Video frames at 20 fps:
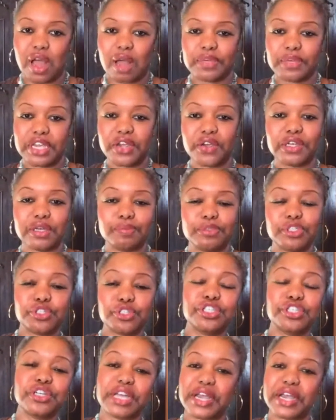I'm
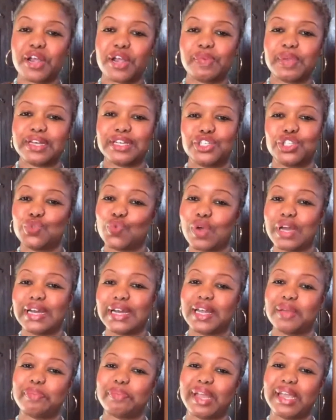sure you're here because you want to
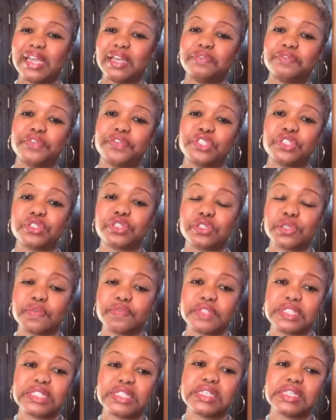get paid for your
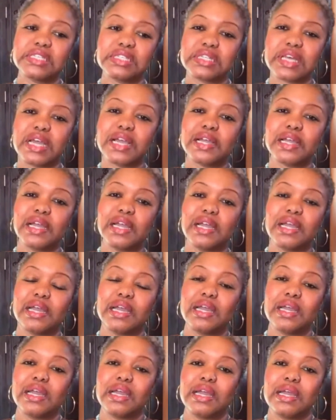services, like,
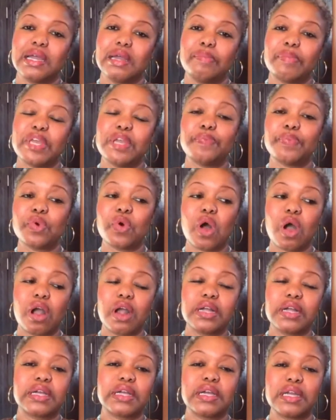people
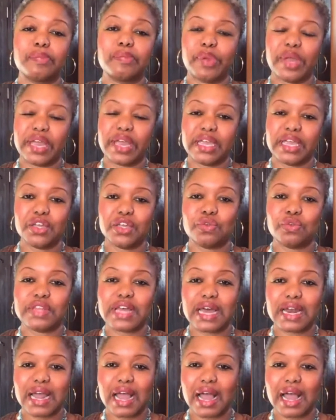aren't going to pay you
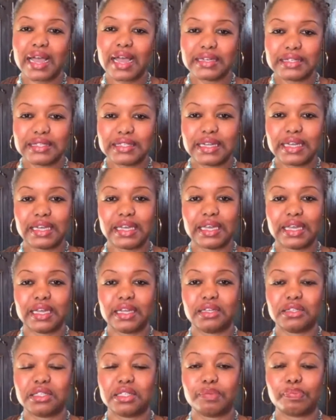that high
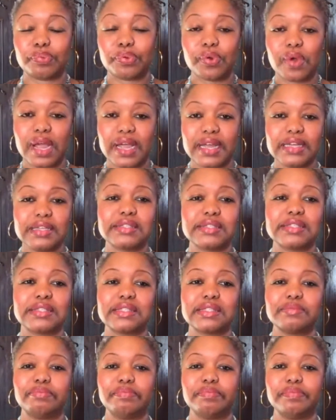ticket price
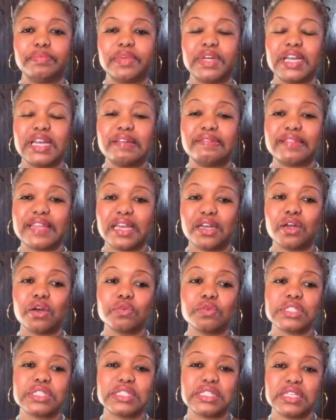if they
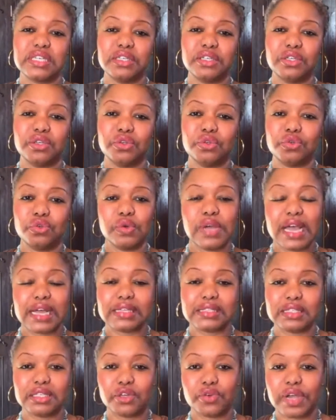don't see you
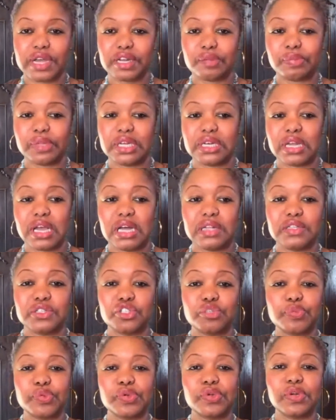as incredibly
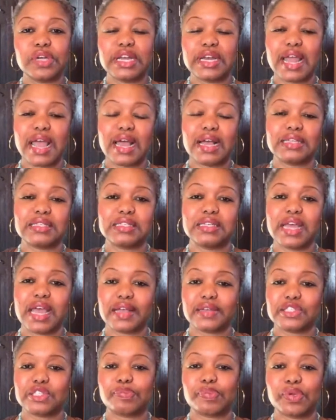knowledgeable and as an
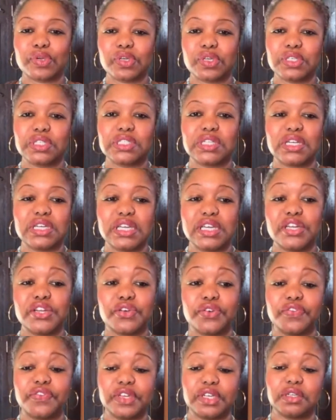expert in
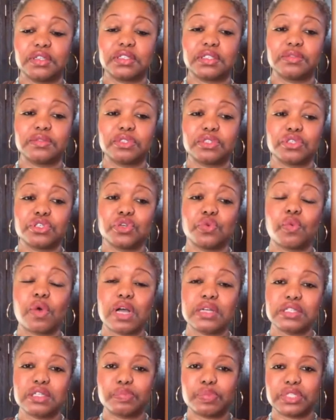your field. So you
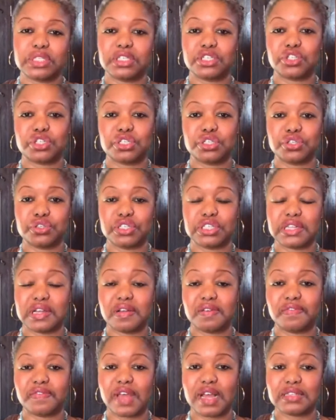want to position
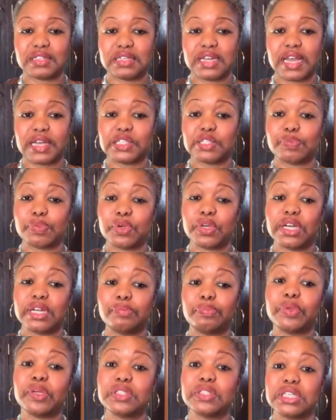yourself as an expert,
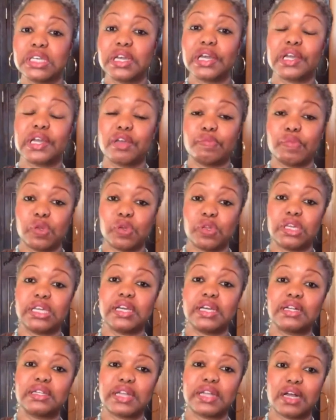and building a
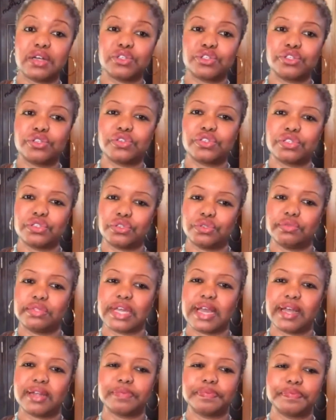community allows you to do
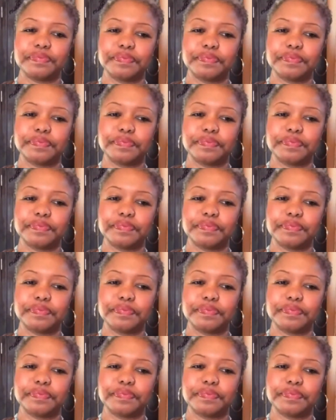that.